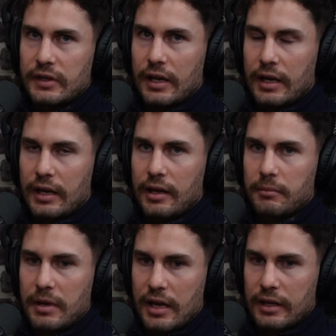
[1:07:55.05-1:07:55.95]

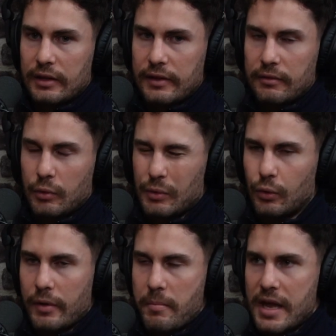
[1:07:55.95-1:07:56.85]
and what we
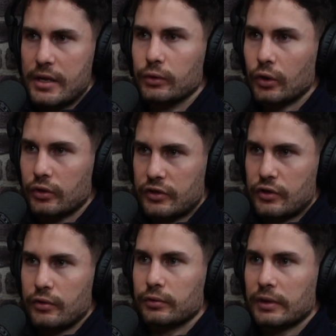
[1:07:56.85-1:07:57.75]
call the medial
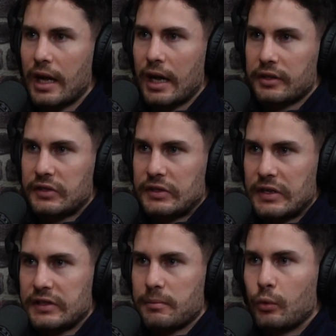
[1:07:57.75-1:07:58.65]
longitudinal arch
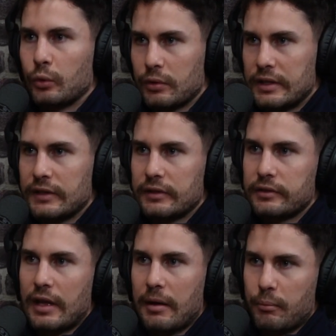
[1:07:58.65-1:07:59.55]
sits more in
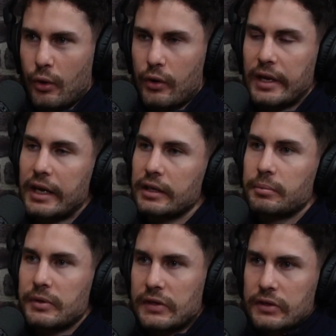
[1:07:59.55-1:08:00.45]
that pronated
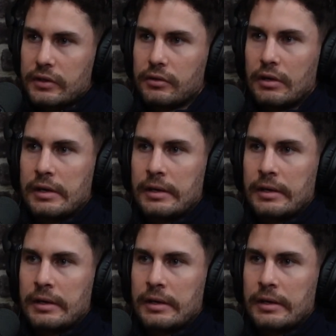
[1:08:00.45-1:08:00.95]
position.